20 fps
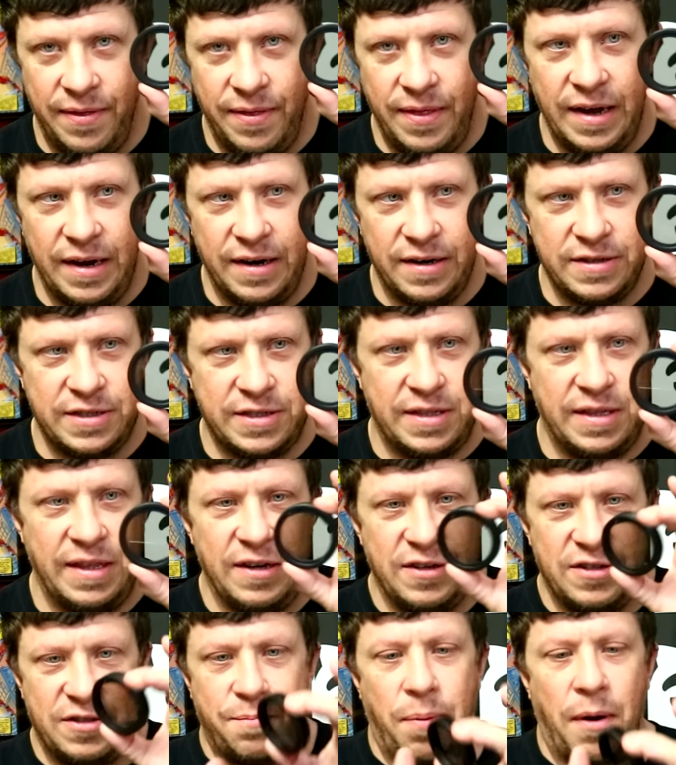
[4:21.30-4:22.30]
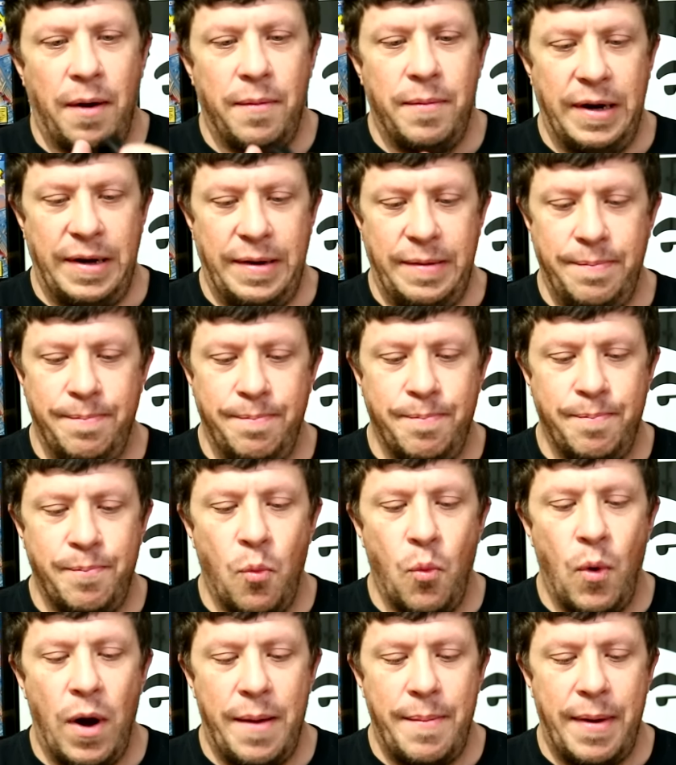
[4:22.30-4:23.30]
There's probably
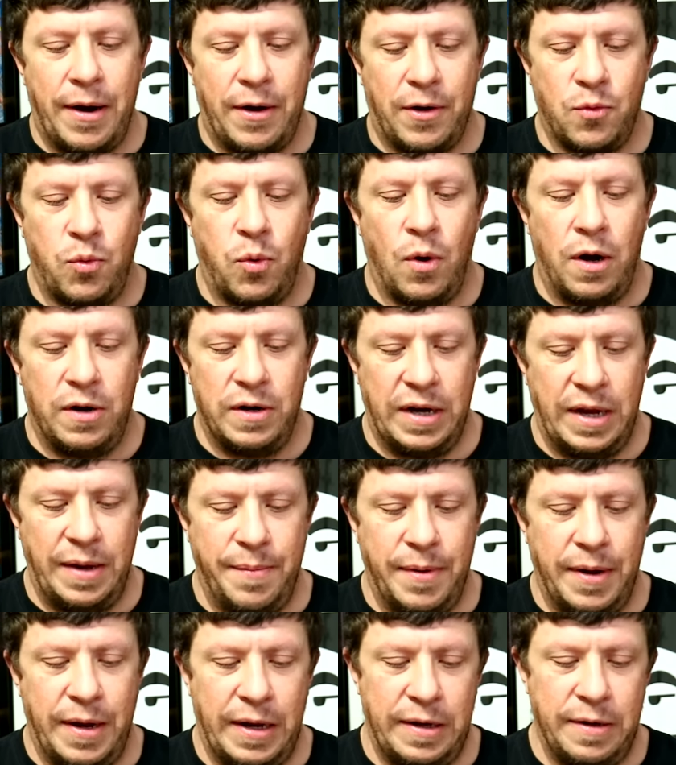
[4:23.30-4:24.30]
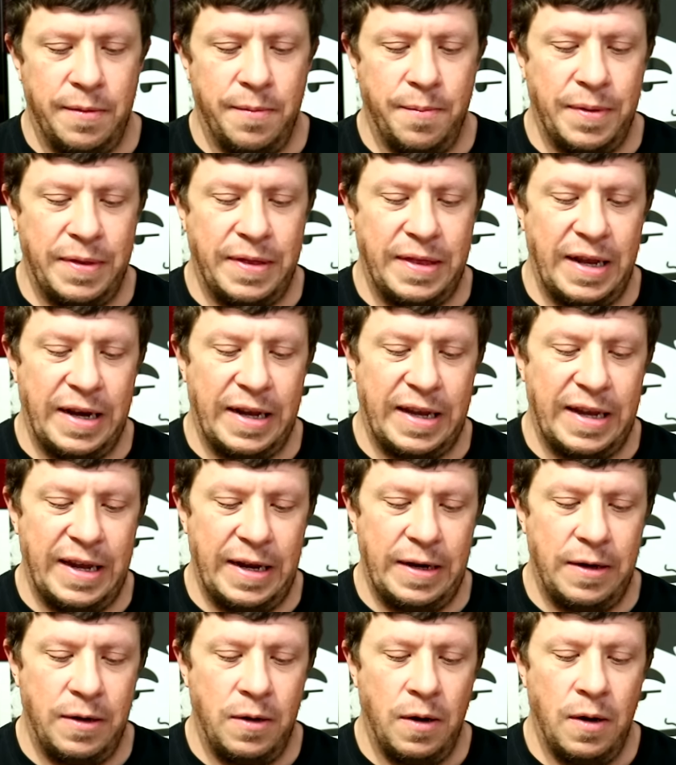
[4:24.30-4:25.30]
way better quality, but then
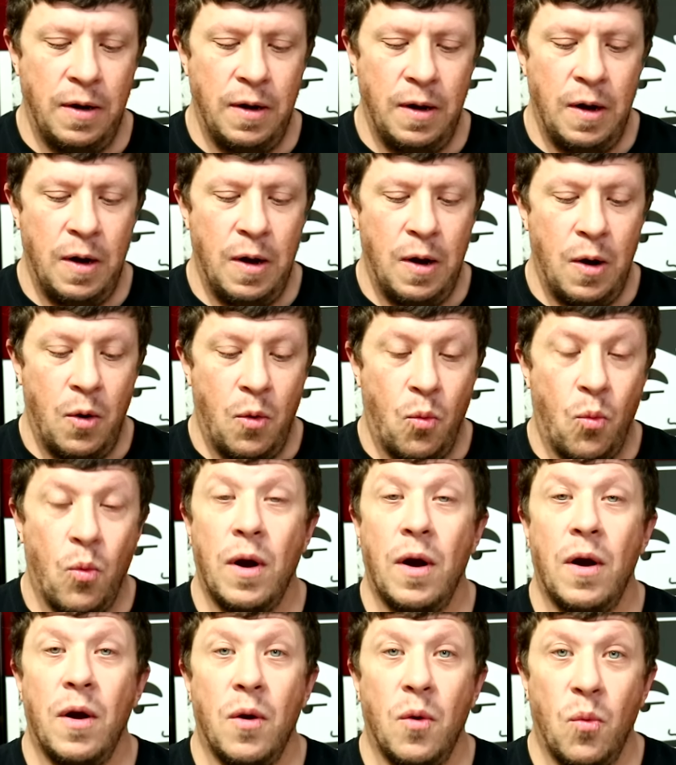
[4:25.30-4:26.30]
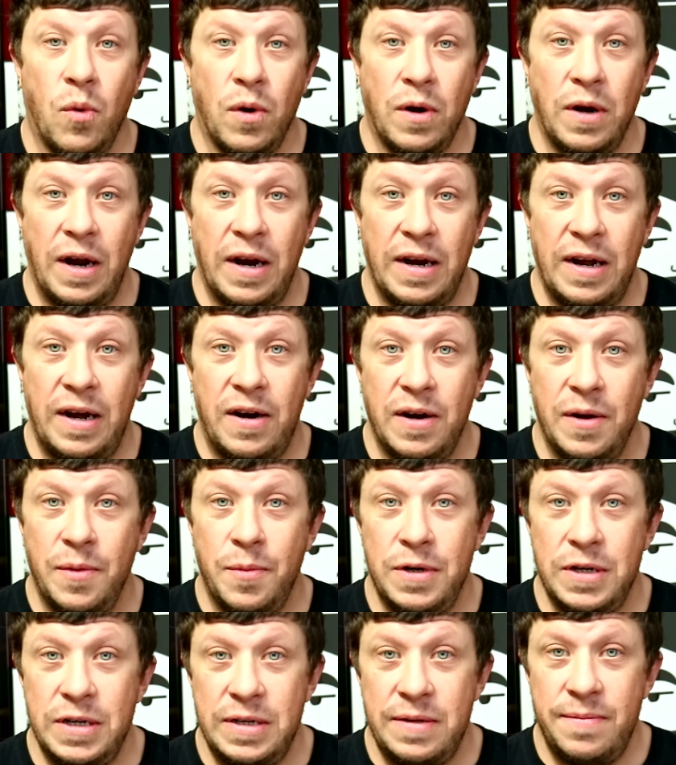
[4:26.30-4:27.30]
again, we're not
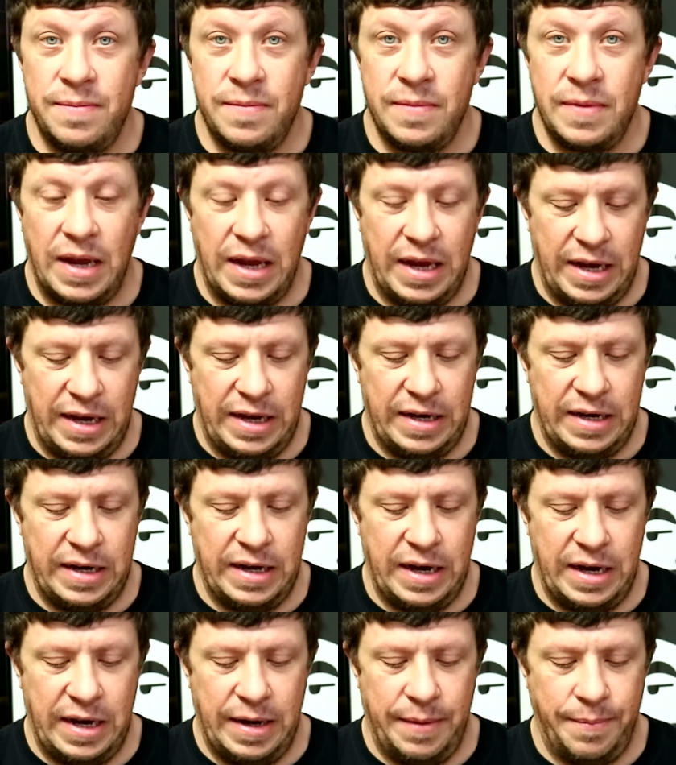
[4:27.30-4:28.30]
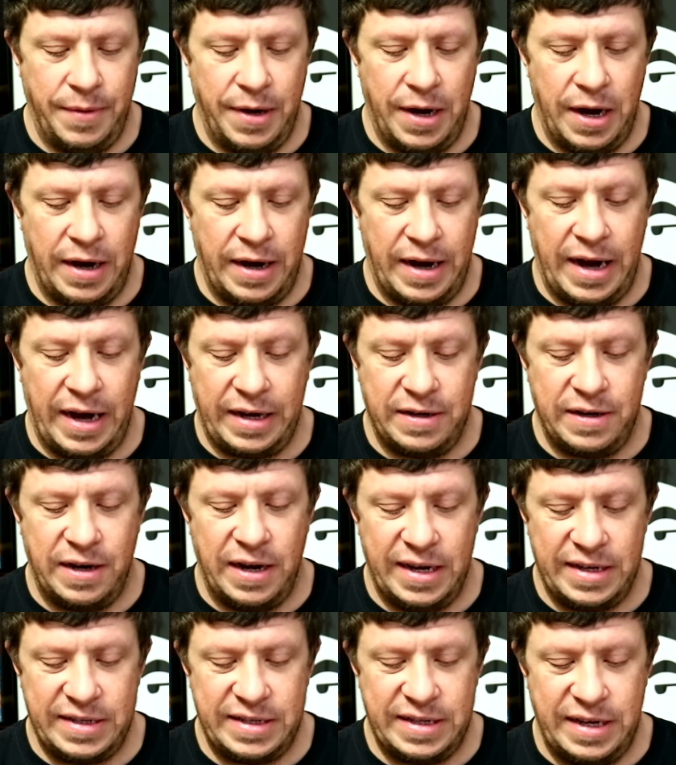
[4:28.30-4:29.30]
Hollywood and not high
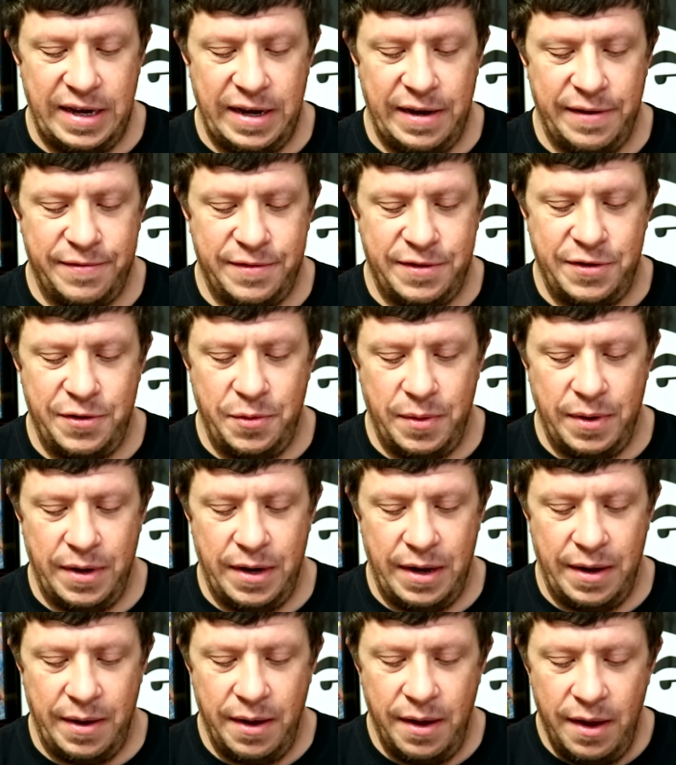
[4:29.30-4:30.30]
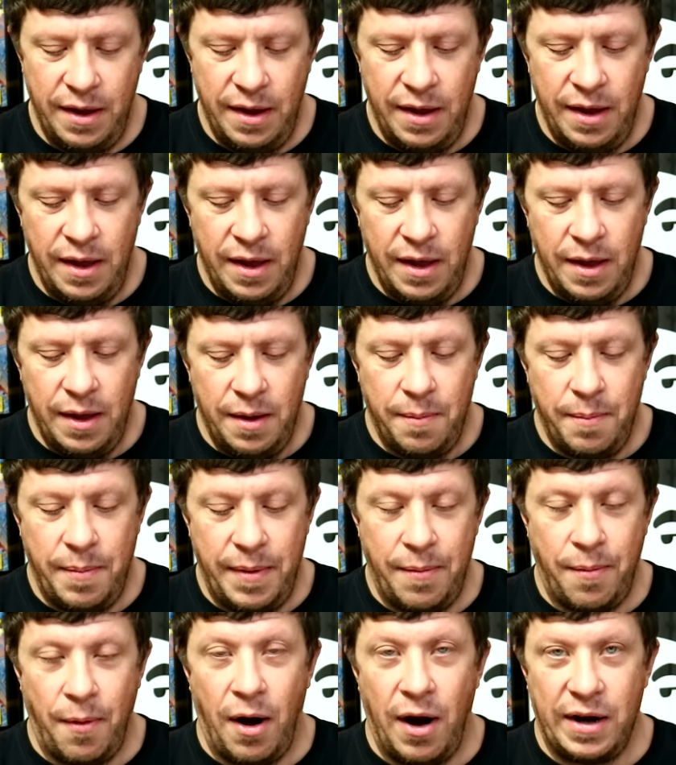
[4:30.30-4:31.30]
class enough to
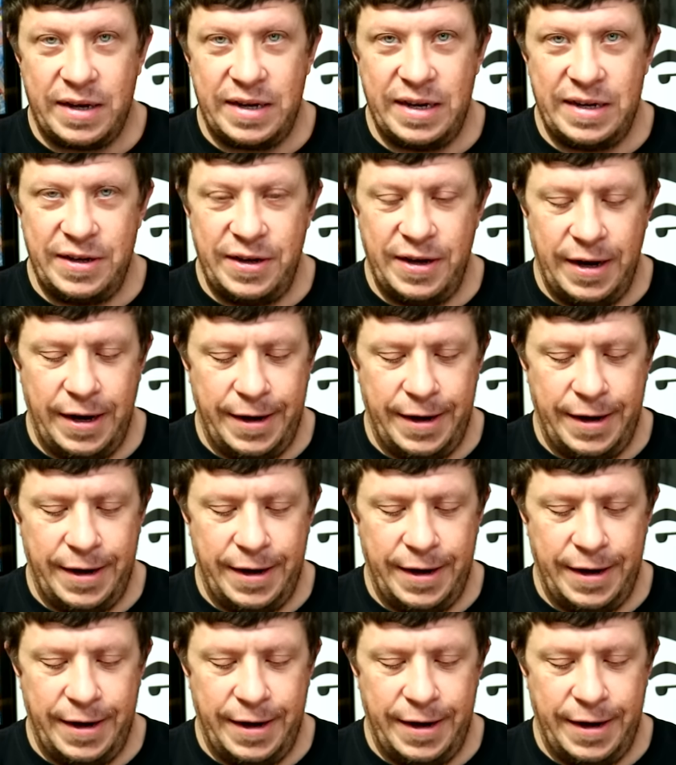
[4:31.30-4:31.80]
be rocking